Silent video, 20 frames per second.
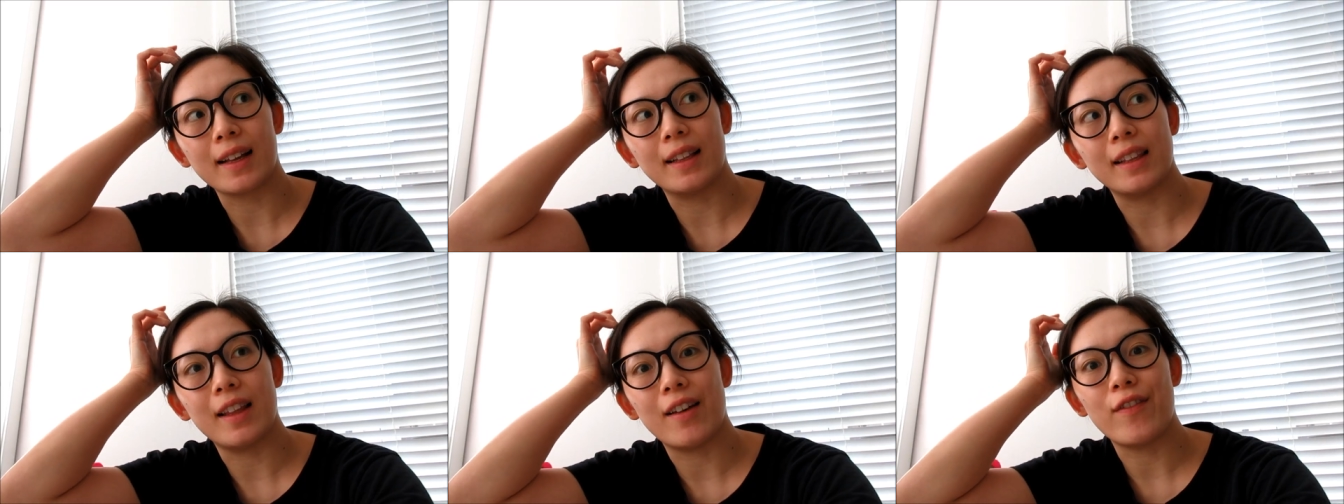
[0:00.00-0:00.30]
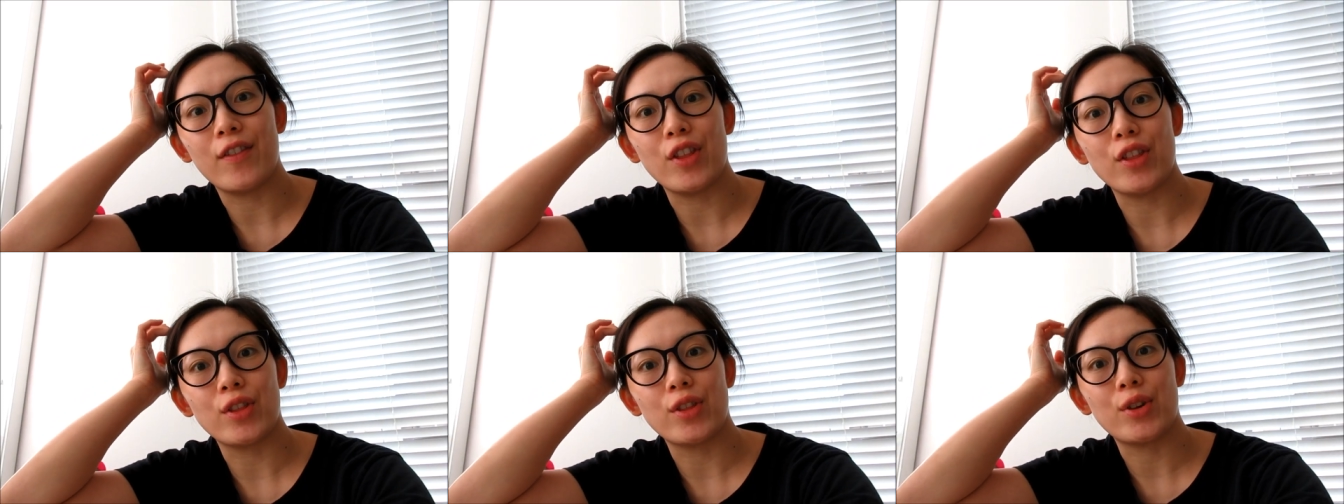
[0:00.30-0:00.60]
Like
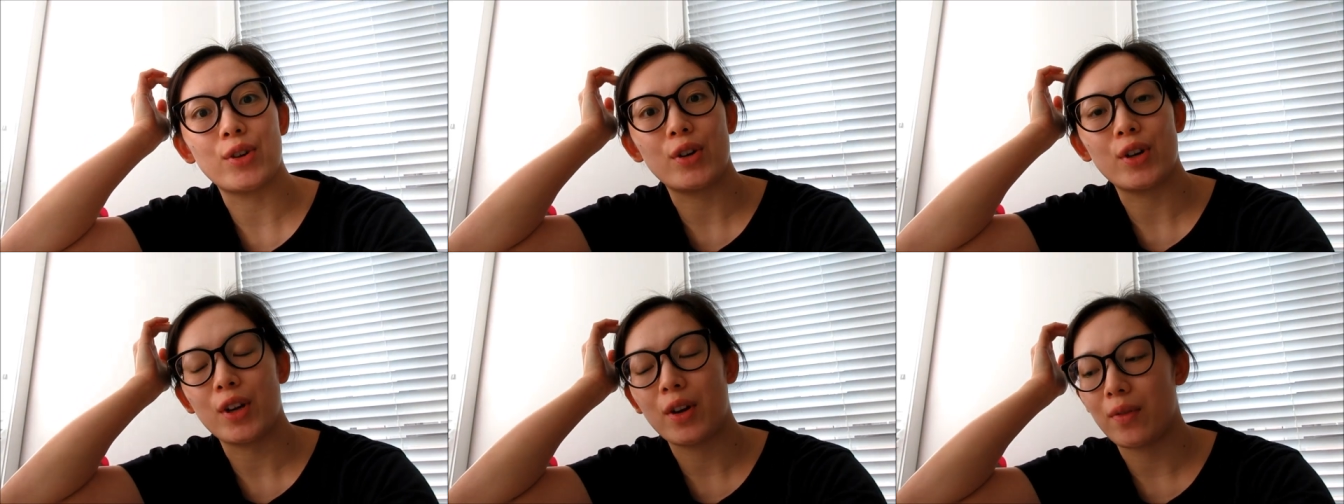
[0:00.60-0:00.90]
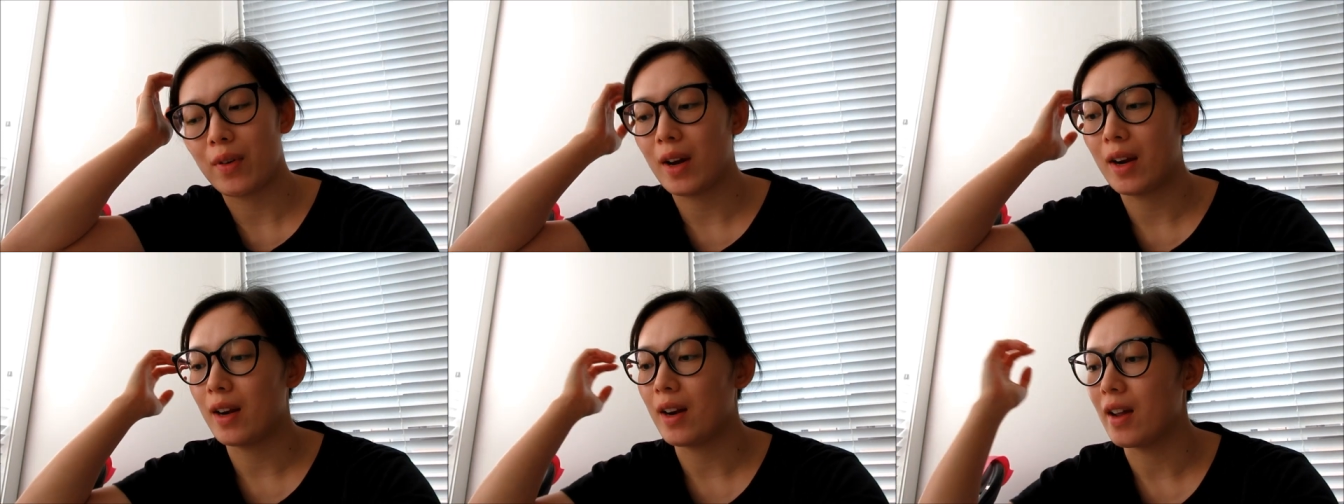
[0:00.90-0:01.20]

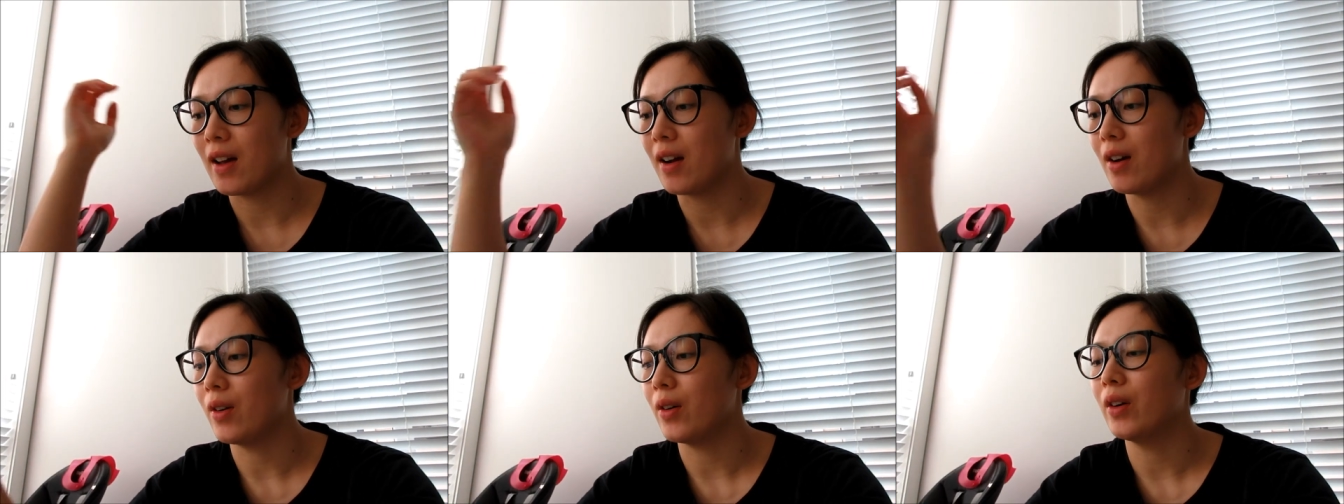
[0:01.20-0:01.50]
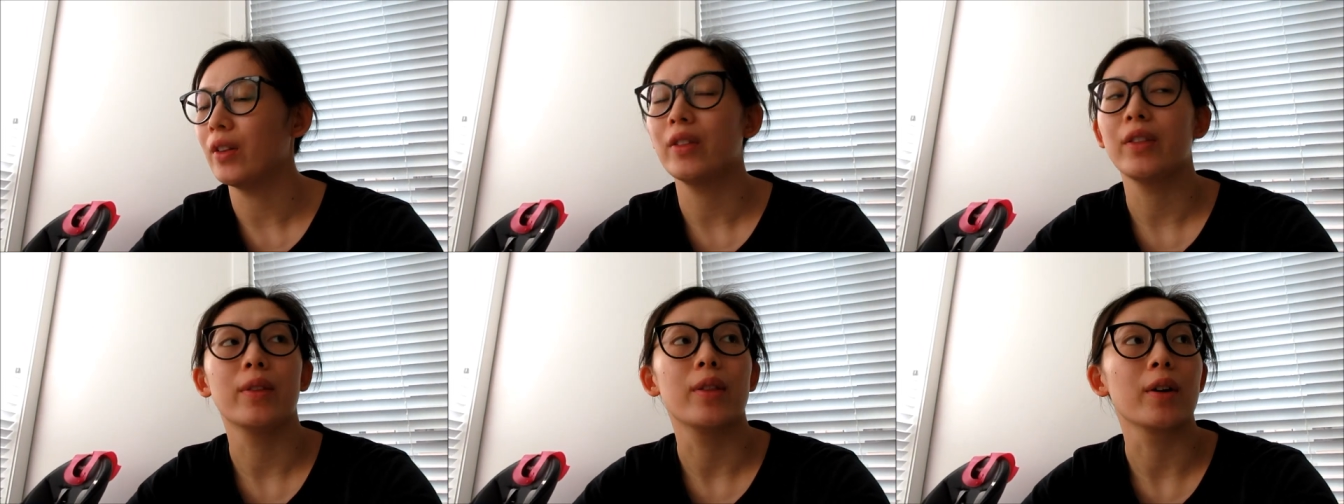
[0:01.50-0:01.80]
11.30 right now,